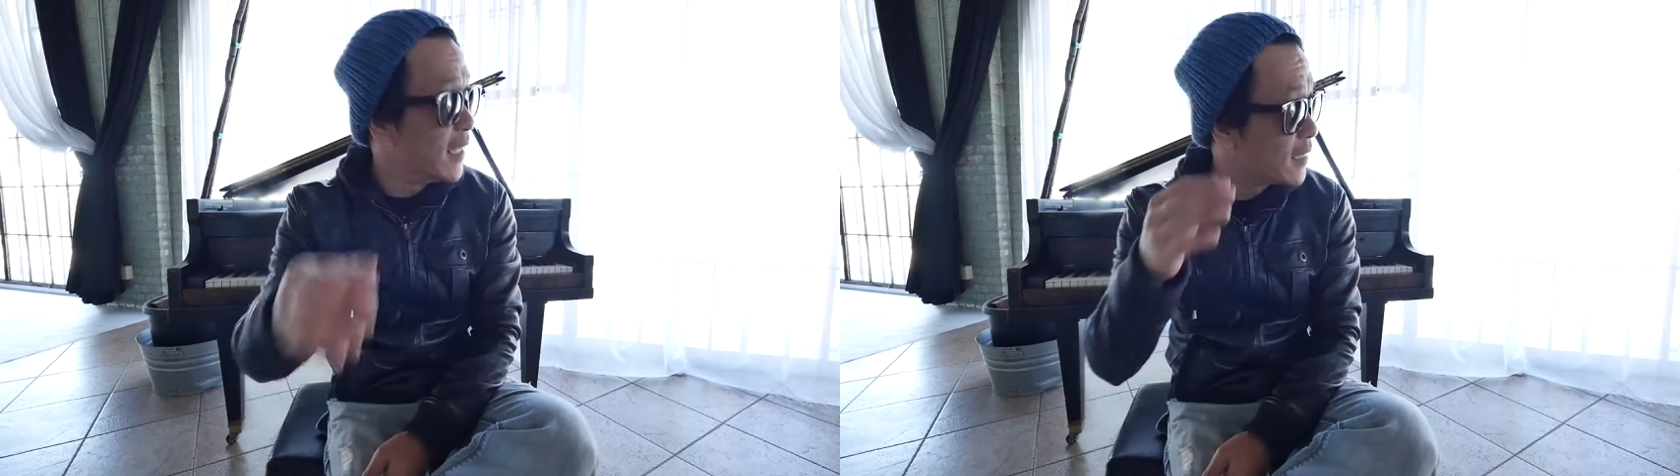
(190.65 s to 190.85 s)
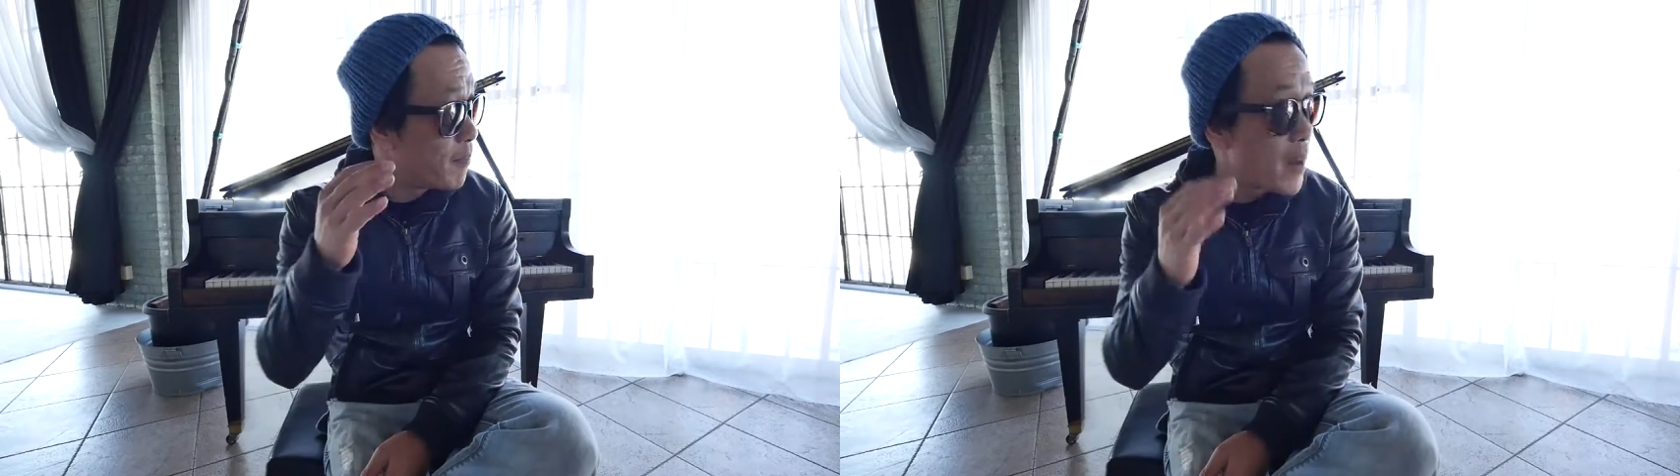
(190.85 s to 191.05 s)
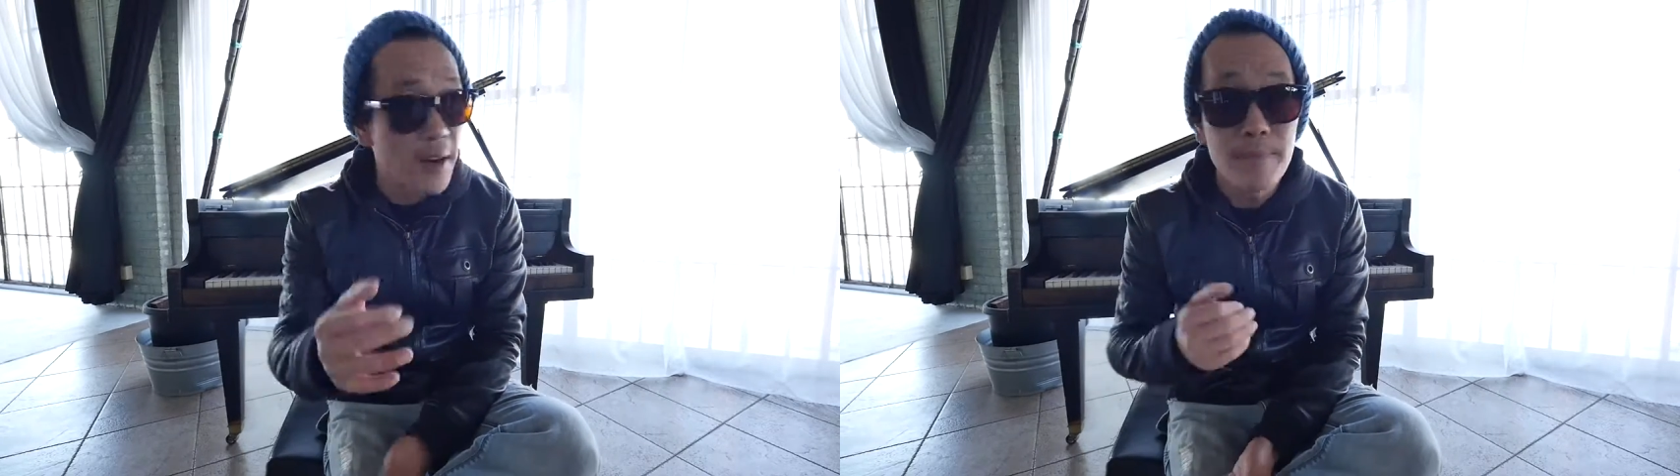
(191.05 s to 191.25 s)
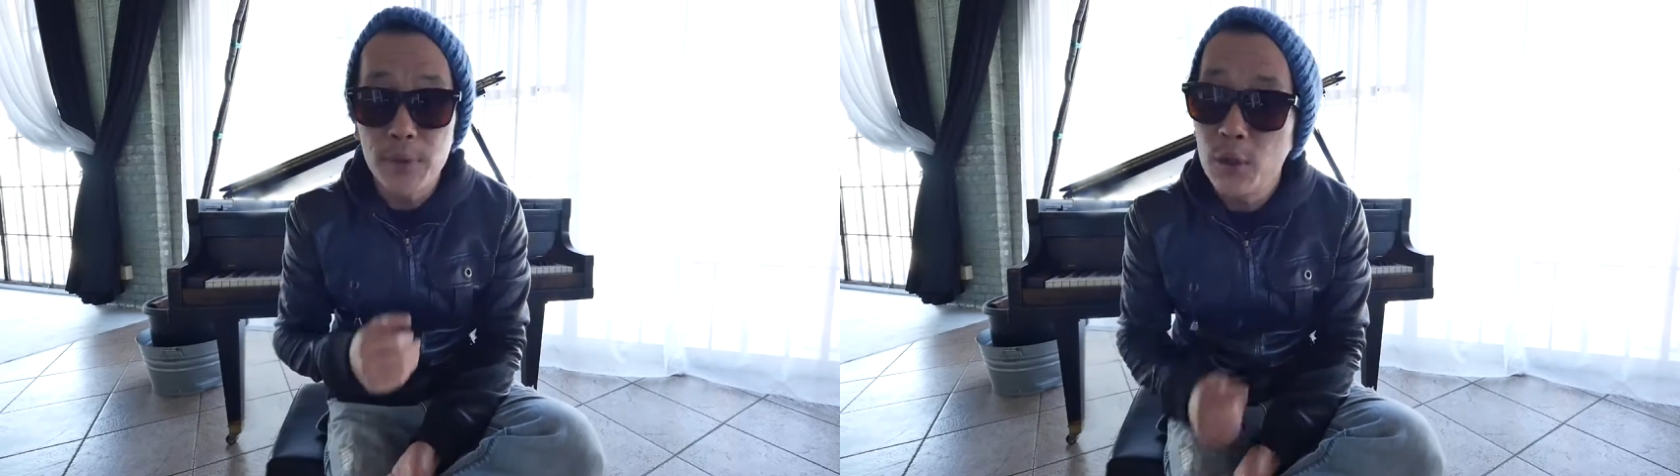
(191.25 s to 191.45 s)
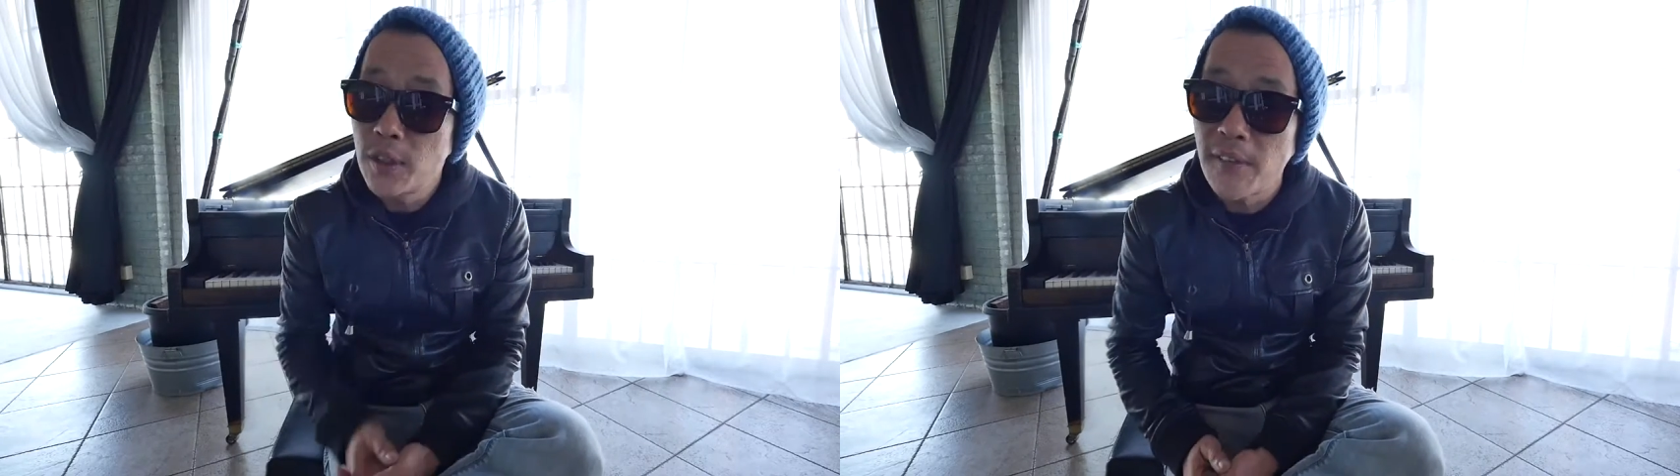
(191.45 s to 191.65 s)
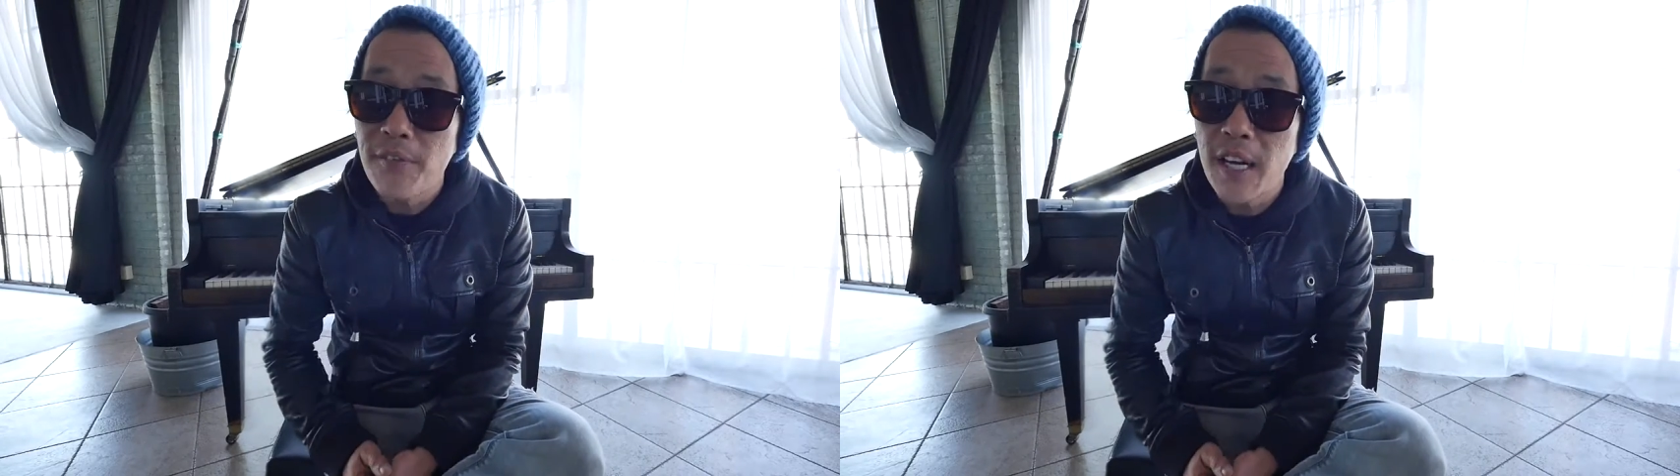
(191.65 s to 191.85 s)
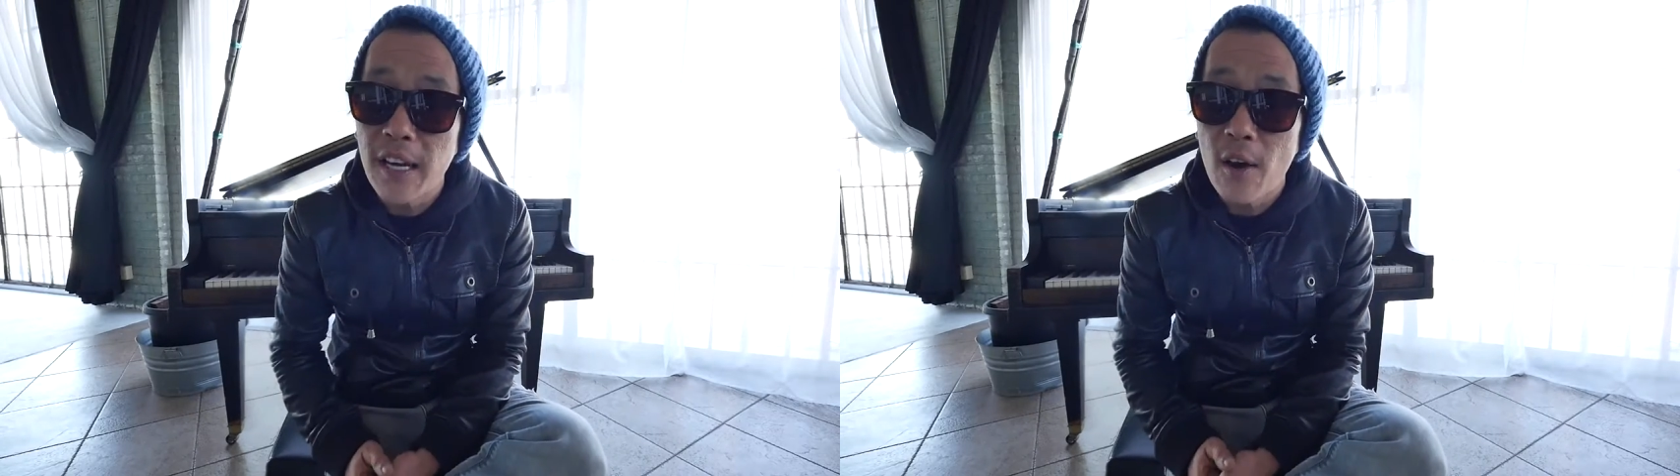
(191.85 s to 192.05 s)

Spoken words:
is about a music video